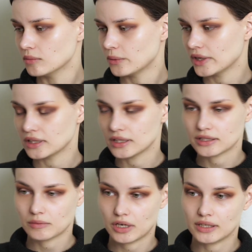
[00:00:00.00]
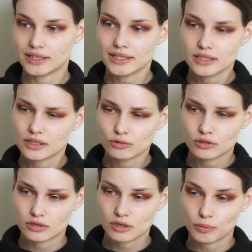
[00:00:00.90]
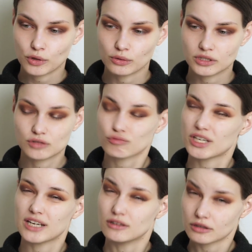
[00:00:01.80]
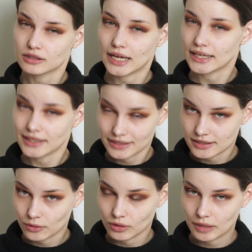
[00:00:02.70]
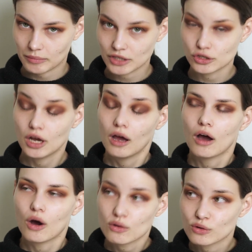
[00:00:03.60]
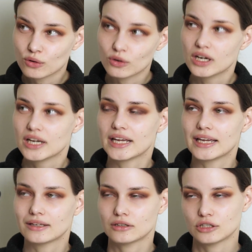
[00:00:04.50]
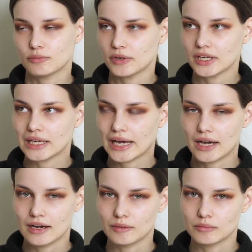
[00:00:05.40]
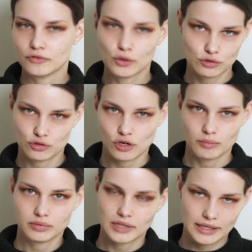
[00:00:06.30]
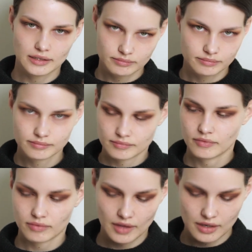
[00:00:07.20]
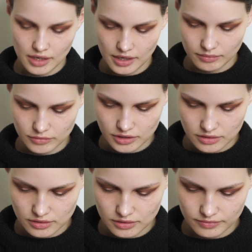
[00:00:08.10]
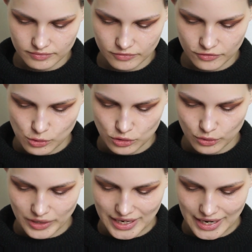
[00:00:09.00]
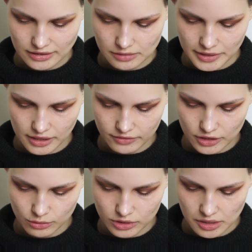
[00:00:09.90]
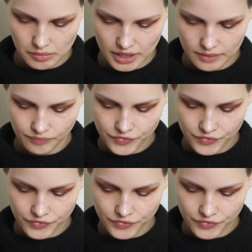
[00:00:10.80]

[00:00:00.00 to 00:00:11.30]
whether there's some kind of glitter used on top, although it doesn't really look like glitter all that much, or it could be Photoshop, like just photo enhancement, if you know what I mean.